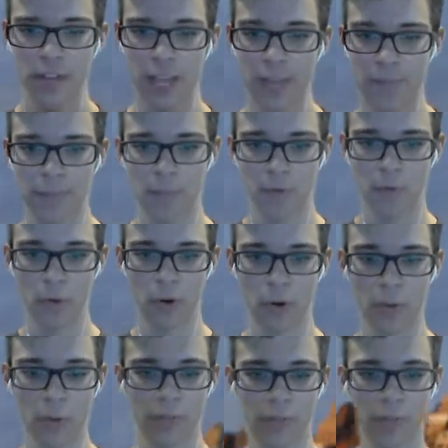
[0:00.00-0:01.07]
games before,
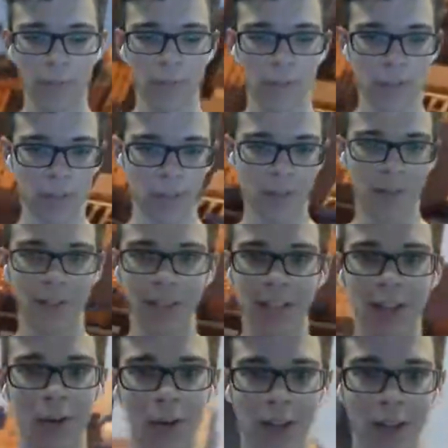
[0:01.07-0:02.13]
one of them being like the
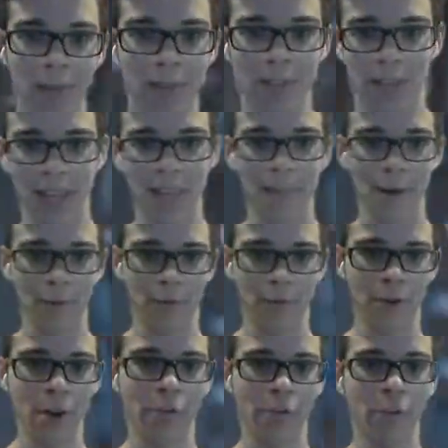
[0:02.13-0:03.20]
Lego games that came out
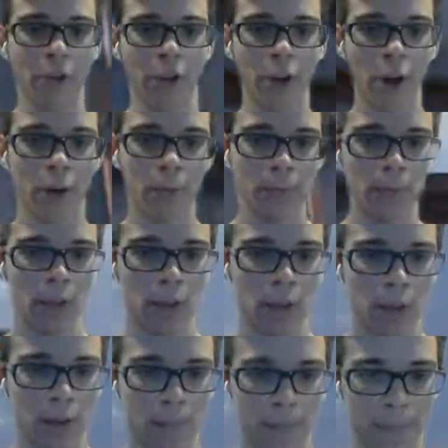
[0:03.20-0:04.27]
forever ago.
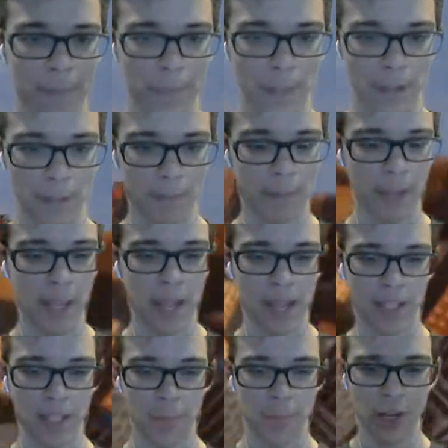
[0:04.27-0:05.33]
But yeah,
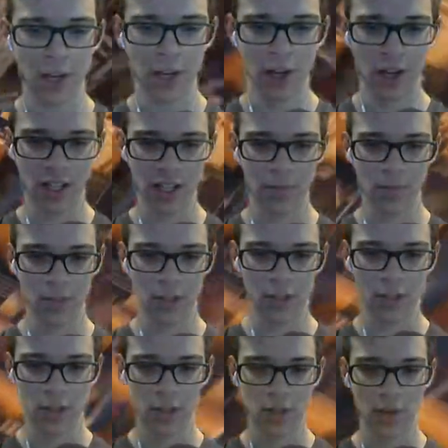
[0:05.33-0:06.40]
it's a pretty awesome looking
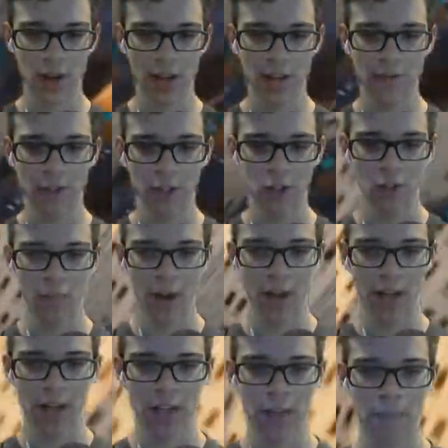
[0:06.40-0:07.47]
suit. I definitely don't
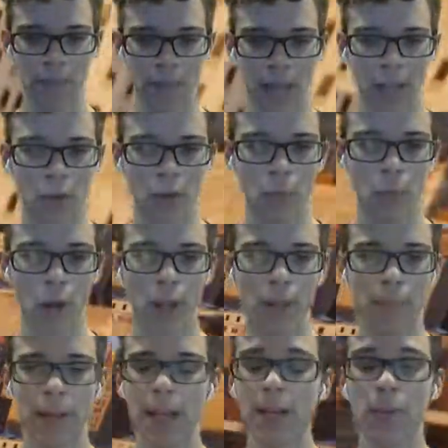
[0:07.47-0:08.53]
mind it. The black and white
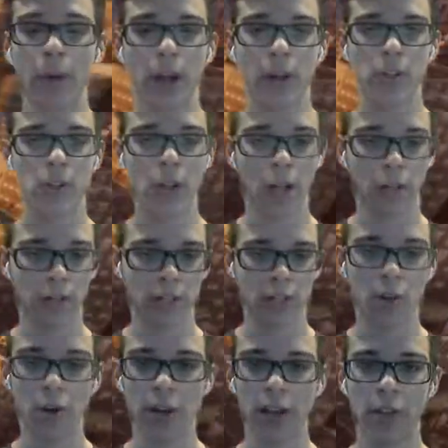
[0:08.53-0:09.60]
are two colors that
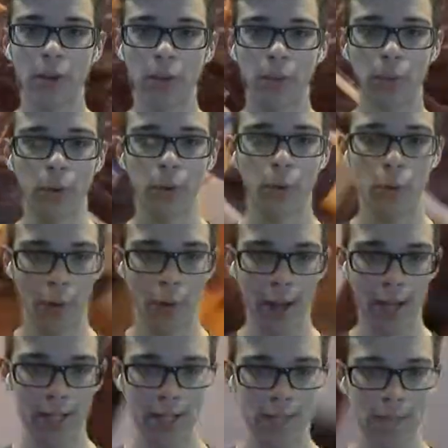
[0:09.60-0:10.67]
go together
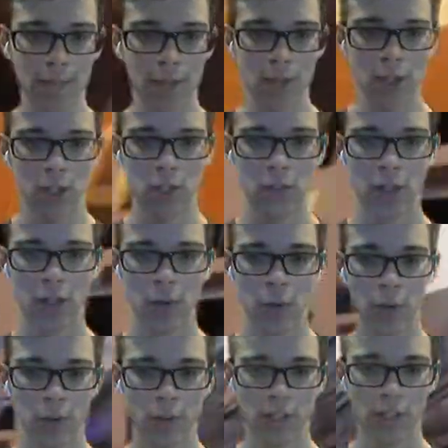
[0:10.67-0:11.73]
great. So that's one
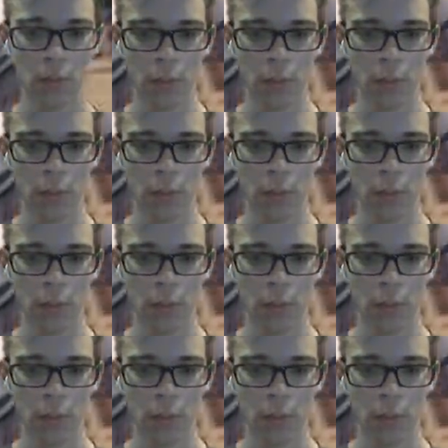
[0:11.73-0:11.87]
reason